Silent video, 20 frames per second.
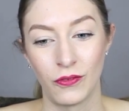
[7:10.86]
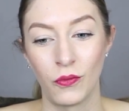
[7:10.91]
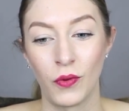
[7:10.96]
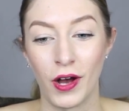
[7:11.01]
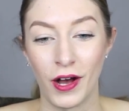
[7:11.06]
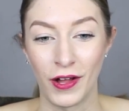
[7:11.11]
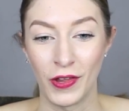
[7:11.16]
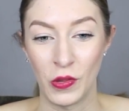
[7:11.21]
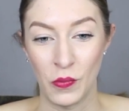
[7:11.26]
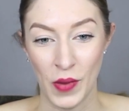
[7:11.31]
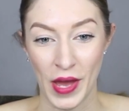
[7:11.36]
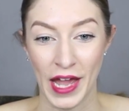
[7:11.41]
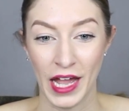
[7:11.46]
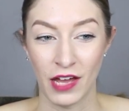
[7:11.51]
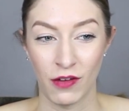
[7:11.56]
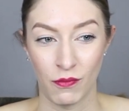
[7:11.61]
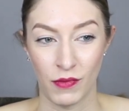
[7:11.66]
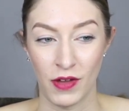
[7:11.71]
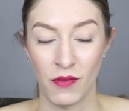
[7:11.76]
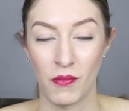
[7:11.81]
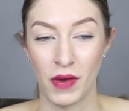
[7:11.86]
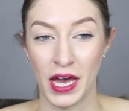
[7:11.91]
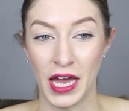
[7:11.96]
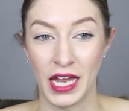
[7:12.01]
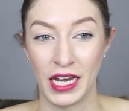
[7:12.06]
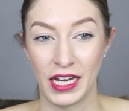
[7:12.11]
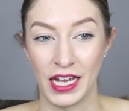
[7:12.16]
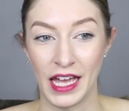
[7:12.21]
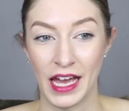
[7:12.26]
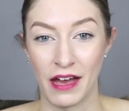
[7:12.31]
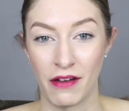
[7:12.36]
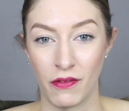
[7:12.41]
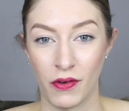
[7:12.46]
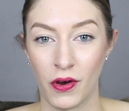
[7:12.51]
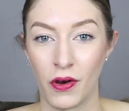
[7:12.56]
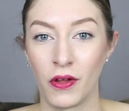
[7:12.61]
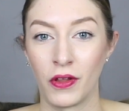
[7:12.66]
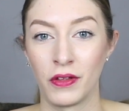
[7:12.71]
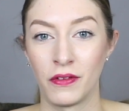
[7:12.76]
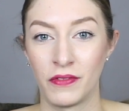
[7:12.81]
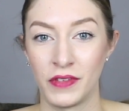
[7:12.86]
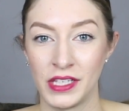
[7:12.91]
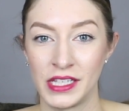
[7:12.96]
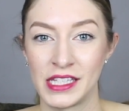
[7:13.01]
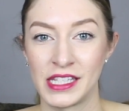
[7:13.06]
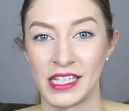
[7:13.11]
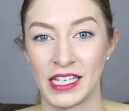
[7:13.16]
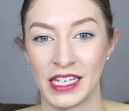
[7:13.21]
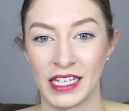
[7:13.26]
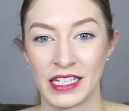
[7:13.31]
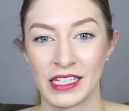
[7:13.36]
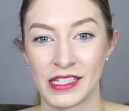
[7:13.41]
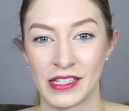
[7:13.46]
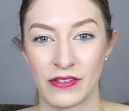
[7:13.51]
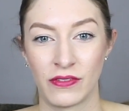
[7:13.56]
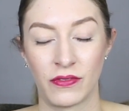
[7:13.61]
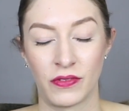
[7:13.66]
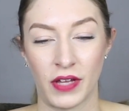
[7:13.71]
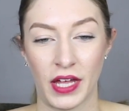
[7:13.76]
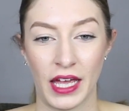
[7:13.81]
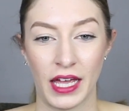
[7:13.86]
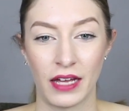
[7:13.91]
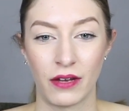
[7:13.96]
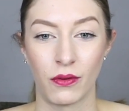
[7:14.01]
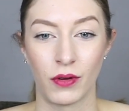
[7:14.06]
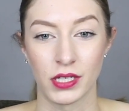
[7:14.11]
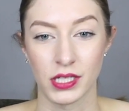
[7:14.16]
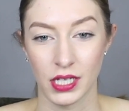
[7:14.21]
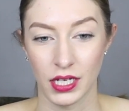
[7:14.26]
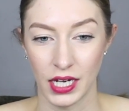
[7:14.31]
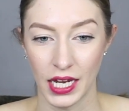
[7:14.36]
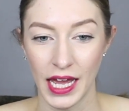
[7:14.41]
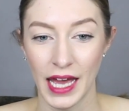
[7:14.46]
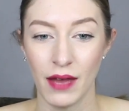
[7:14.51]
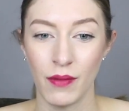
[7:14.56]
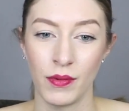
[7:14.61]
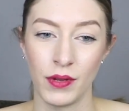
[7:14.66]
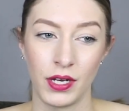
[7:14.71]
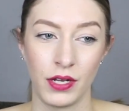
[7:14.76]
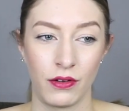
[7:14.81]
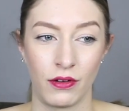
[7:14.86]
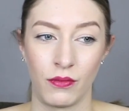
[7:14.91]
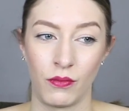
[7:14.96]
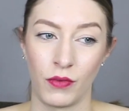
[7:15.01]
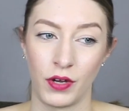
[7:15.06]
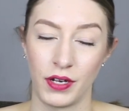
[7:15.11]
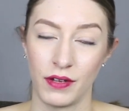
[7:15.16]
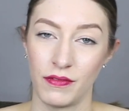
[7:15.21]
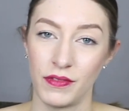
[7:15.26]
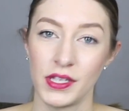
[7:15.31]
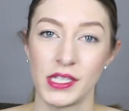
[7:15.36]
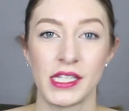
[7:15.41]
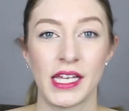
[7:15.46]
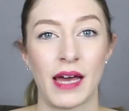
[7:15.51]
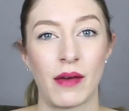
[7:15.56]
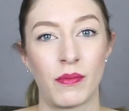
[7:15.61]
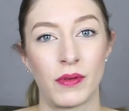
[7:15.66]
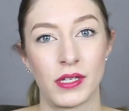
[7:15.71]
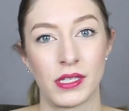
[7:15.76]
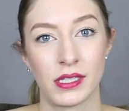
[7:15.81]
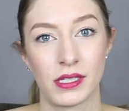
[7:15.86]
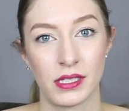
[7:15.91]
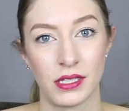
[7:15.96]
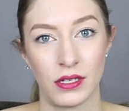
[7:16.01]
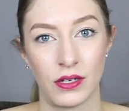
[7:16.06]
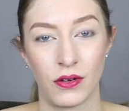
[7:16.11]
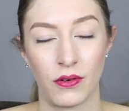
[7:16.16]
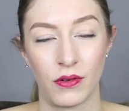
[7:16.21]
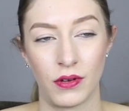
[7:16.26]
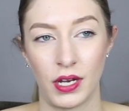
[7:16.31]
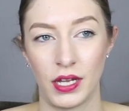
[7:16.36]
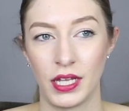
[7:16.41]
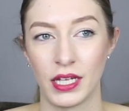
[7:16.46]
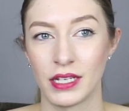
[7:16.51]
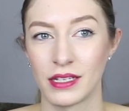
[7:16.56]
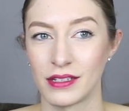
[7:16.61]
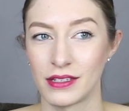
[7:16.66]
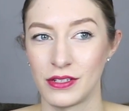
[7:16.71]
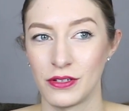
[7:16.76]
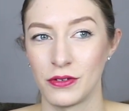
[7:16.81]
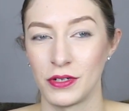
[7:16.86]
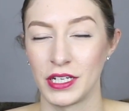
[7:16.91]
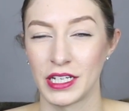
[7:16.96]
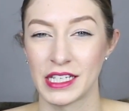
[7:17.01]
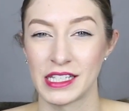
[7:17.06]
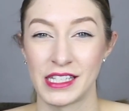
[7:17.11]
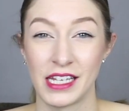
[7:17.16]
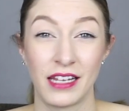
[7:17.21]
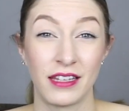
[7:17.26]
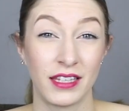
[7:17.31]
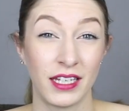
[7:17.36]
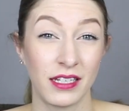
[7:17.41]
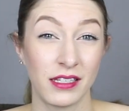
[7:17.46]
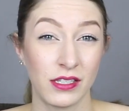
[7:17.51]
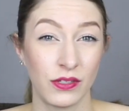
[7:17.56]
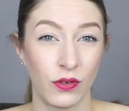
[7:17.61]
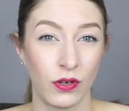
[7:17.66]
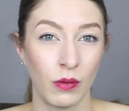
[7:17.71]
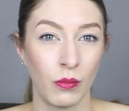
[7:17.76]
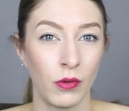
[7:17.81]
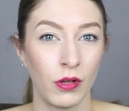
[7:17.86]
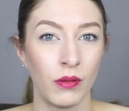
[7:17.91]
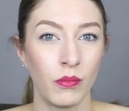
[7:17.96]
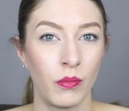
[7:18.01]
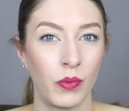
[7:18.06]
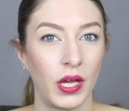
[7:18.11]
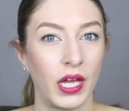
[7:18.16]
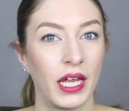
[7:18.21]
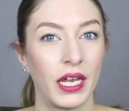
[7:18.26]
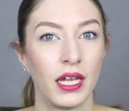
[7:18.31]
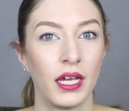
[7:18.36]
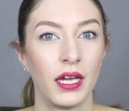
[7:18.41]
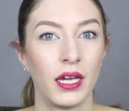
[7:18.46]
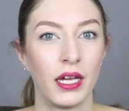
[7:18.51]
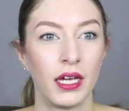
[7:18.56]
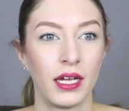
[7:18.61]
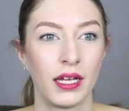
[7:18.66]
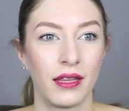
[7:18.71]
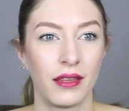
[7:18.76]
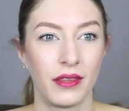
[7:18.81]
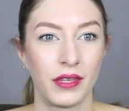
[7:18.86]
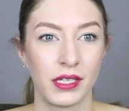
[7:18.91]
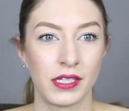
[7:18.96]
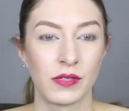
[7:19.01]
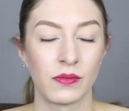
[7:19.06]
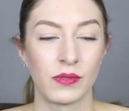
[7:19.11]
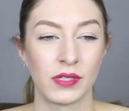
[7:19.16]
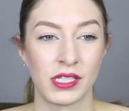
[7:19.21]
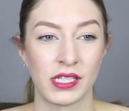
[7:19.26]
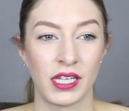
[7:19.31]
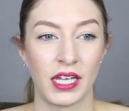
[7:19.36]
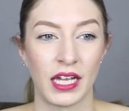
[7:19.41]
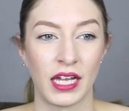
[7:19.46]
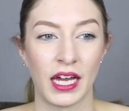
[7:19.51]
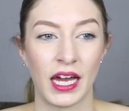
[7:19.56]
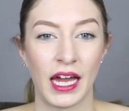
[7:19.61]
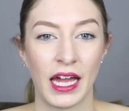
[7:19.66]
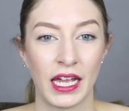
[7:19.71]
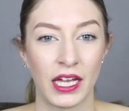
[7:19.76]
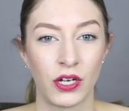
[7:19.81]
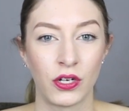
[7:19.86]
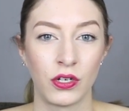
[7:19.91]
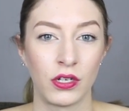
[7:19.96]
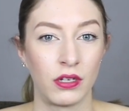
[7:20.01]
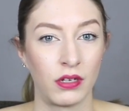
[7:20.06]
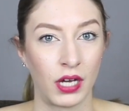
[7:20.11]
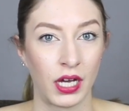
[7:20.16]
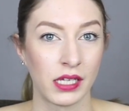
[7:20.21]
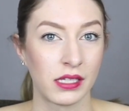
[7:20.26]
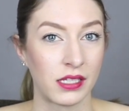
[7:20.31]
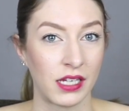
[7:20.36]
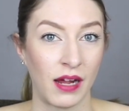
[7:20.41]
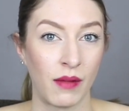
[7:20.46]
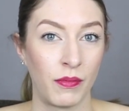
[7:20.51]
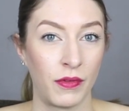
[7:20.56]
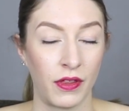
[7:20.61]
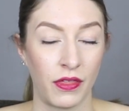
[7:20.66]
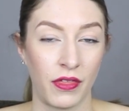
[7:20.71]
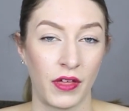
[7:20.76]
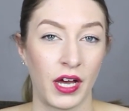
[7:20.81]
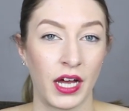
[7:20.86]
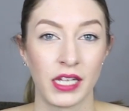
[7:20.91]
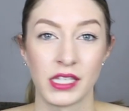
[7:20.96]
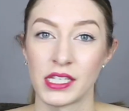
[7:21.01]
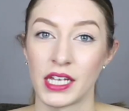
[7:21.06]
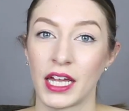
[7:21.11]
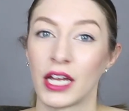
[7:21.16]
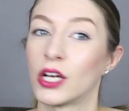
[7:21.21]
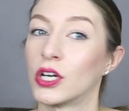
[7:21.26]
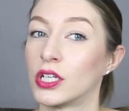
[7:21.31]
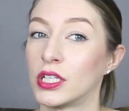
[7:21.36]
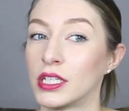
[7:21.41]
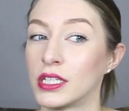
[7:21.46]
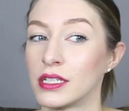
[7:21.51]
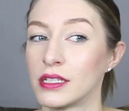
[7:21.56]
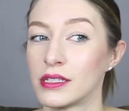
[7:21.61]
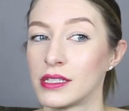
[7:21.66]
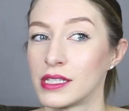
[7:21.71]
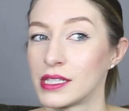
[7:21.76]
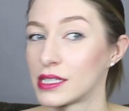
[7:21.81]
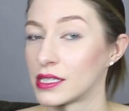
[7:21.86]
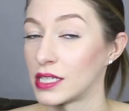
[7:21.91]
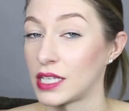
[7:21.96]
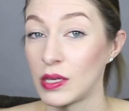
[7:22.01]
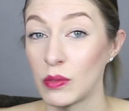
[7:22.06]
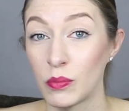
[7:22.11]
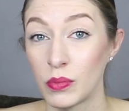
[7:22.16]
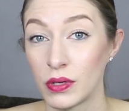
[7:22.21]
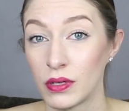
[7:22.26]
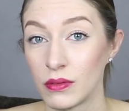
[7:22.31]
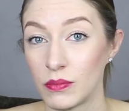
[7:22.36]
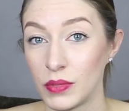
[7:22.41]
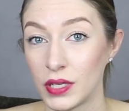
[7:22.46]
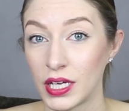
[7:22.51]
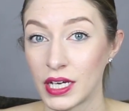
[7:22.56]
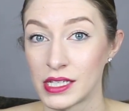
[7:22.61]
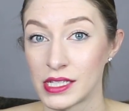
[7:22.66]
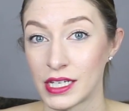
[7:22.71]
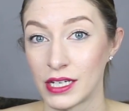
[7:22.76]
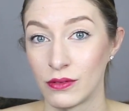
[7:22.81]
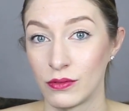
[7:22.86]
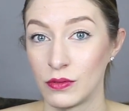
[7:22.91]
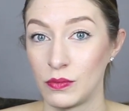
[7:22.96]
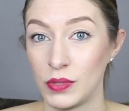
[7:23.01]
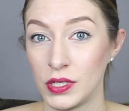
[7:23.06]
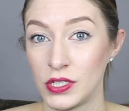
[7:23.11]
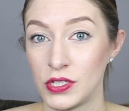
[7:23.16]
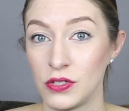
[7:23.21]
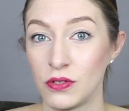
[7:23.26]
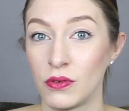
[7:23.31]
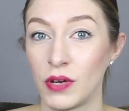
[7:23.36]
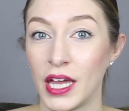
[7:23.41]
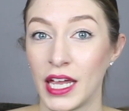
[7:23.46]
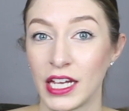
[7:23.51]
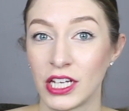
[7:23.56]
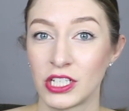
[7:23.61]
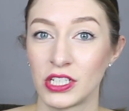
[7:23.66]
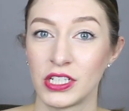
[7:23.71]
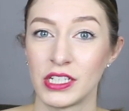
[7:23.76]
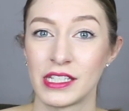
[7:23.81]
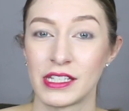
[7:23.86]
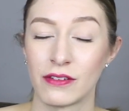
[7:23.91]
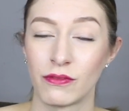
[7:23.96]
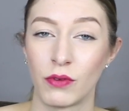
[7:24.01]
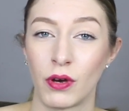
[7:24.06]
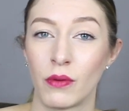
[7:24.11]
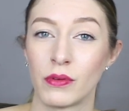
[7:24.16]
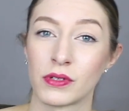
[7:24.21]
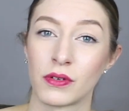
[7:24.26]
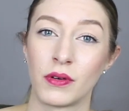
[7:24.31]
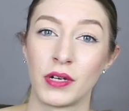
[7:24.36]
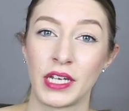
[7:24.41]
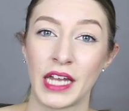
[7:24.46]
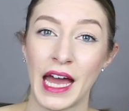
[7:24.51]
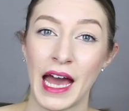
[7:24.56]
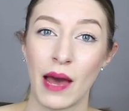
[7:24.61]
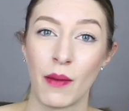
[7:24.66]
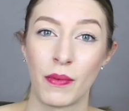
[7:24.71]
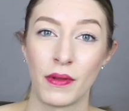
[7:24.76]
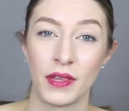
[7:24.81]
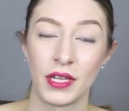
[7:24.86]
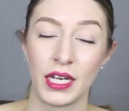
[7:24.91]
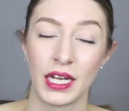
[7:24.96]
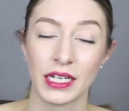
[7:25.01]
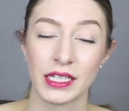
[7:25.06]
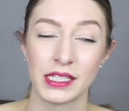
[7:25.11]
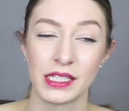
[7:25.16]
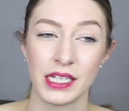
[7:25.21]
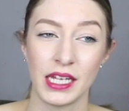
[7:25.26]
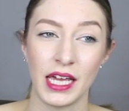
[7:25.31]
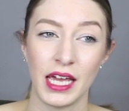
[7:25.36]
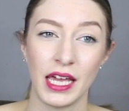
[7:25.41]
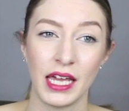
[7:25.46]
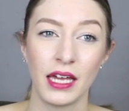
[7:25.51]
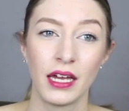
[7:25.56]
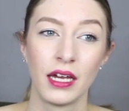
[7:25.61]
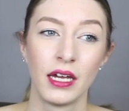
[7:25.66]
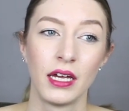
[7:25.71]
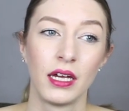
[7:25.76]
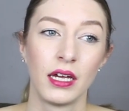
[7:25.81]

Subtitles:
while in the back of my mind I have all of these things of like, what's going to happen to him, what if this happens, you know. And I think to an extent that's normal, but this was like, I could not stop the thoughts. I couldn't sleep because I would be too anxious of what was going to happen the next day,